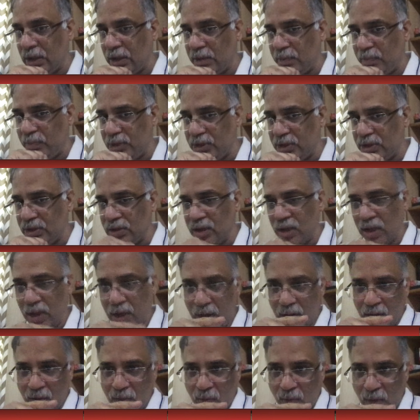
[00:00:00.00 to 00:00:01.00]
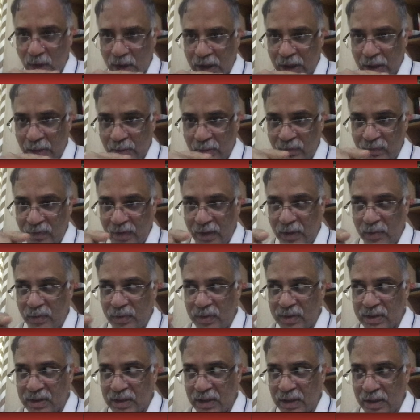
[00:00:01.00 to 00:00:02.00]
patient? What type of value
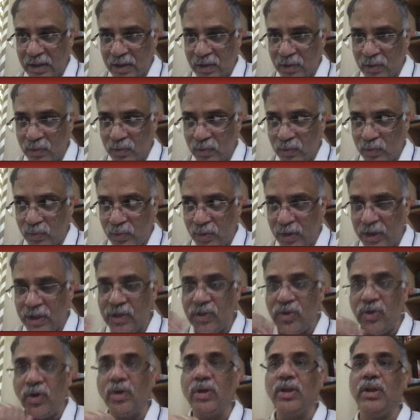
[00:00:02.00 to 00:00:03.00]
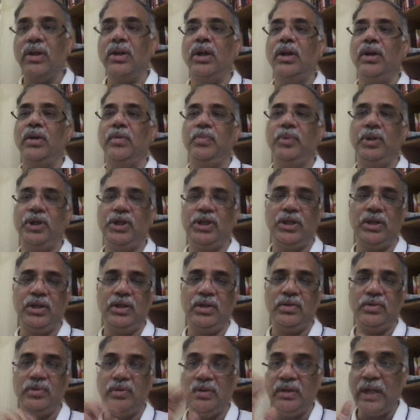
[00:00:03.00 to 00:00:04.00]
is telling you who is not a heart patient?
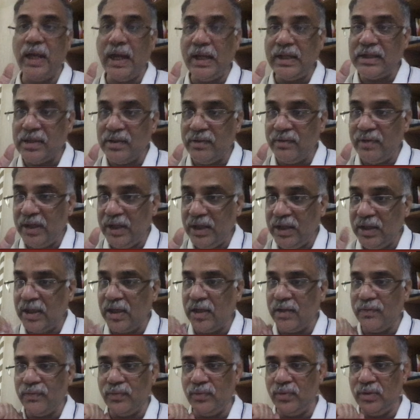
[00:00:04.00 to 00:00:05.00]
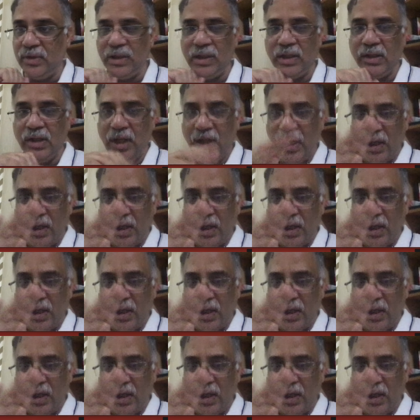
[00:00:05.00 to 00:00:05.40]
So that's a very careful thing.